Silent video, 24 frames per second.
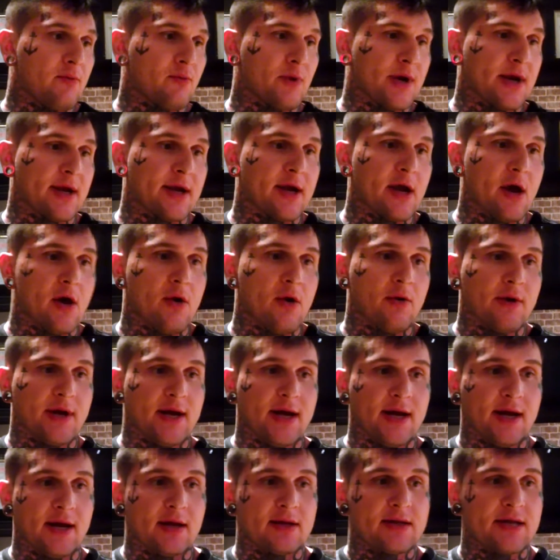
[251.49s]
Rick
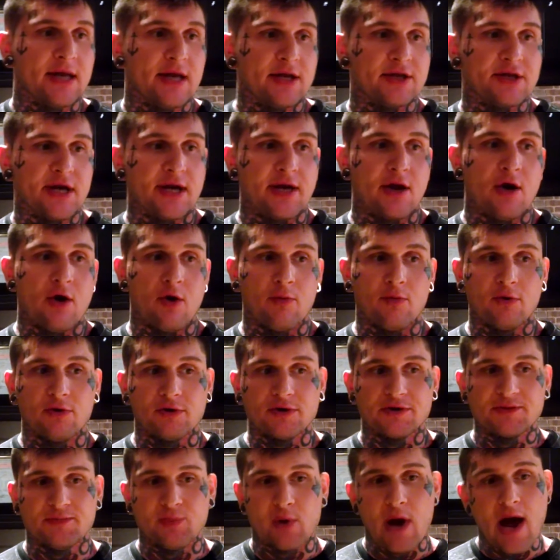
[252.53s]
Koenig, TJ
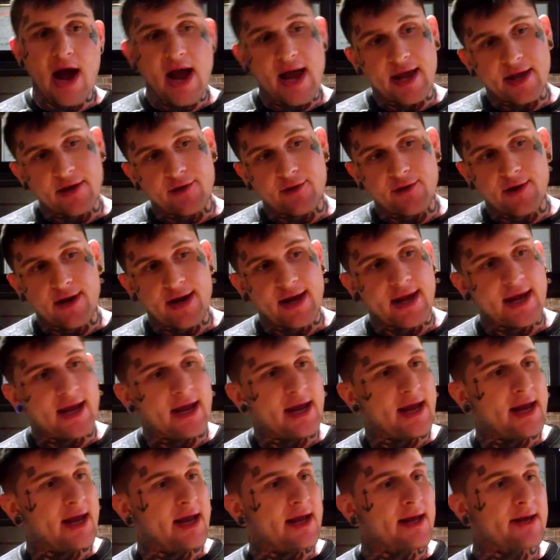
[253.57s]
Nobles, Brian
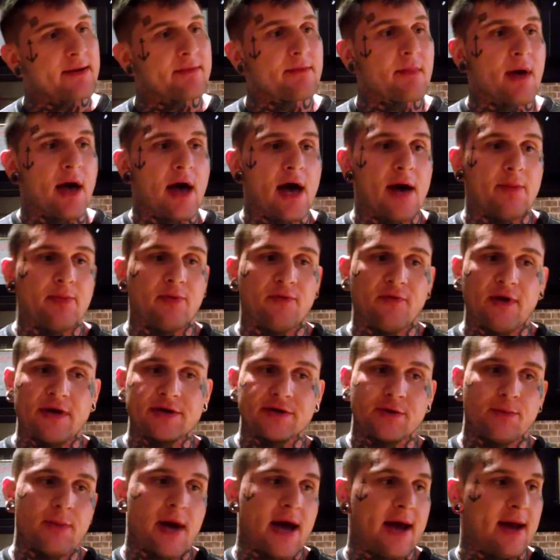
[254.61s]
Green,
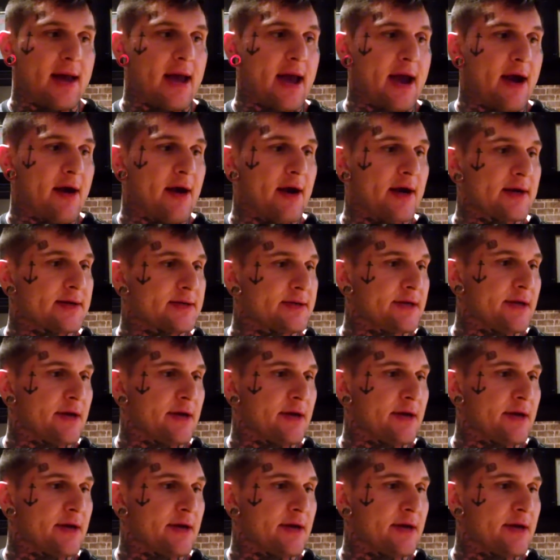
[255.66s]
Professor Mike Harris.